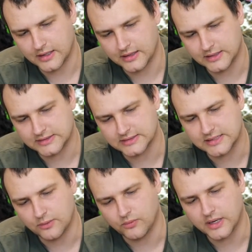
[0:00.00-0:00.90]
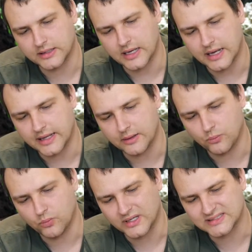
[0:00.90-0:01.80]
This is the one I
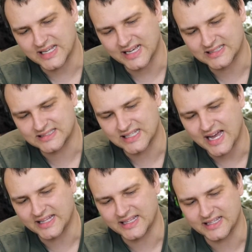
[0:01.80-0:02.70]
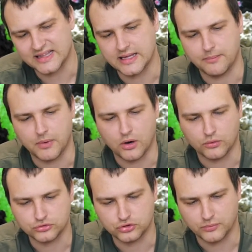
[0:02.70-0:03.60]
was excited the
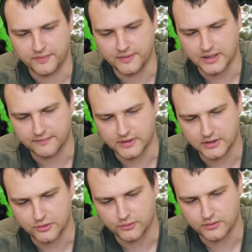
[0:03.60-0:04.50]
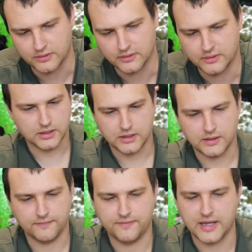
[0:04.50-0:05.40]
most, to be fair with you.
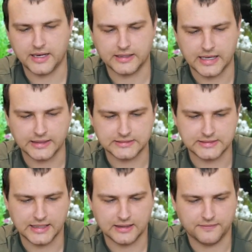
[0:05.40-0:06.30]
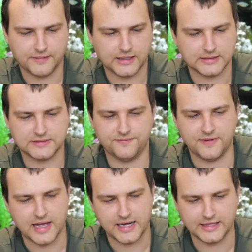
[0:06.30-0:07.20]
Very nice seal, fellas,
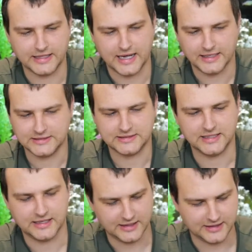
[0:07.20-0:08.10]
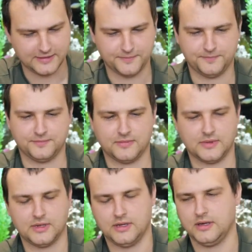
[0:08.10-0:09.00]
very nice seal.
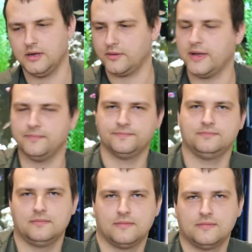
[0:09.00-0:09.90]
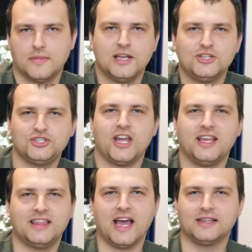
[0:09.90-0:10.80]
Okay,
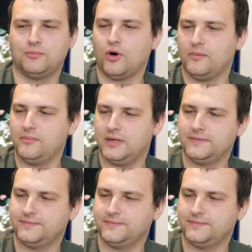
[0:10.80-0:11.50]
shake that bomb.